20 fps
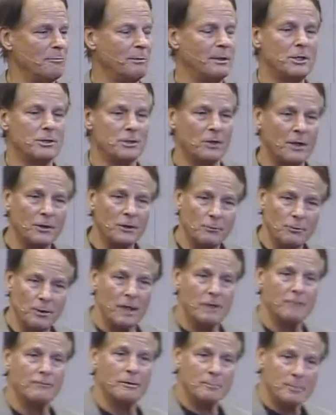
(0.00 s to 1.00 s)
but he's on the
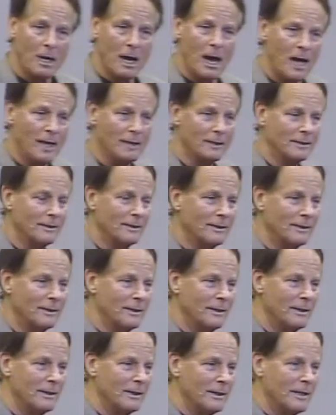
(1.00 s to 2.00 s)
run from God.
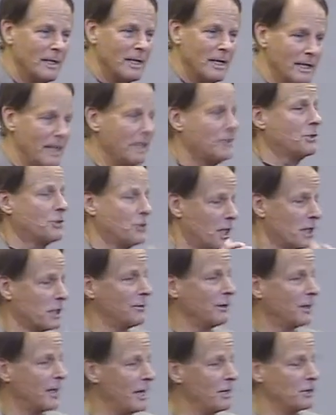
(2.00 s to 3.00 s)
He needs
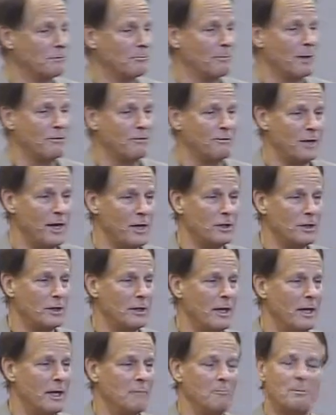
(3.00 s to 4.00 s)
justification by faith,
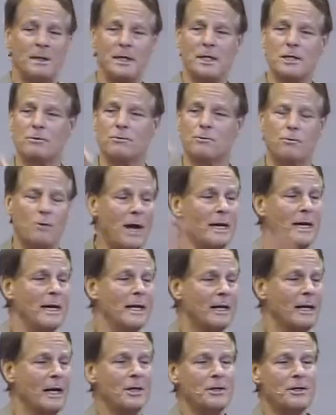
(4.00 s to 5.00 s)
but he's
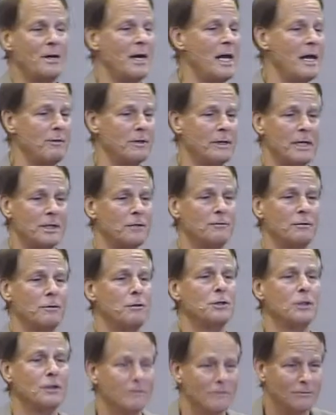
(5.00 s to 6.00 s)
running under heaven as a
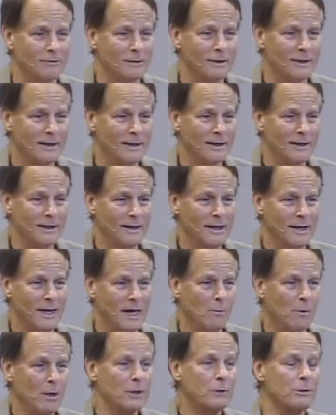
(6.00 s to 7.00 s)
fugitive. I
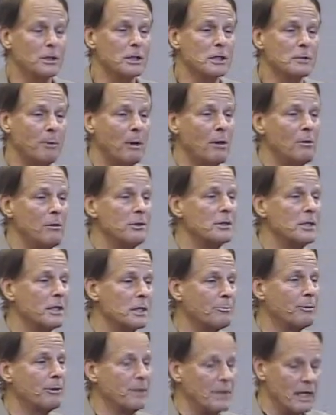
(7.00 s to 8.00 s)
want to expose his
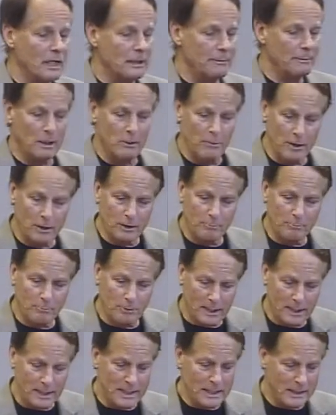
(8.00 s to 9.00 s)
predicament. I want to
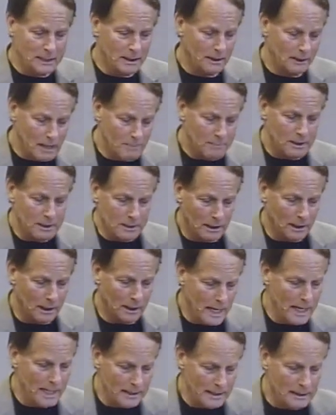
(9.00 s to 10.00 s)
bring his dilemma to
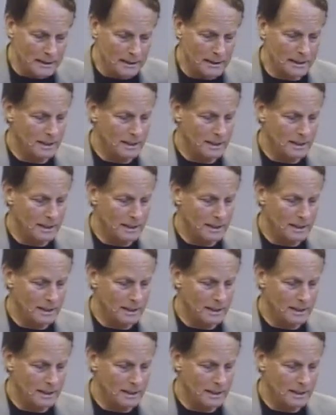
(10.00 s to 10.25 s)
light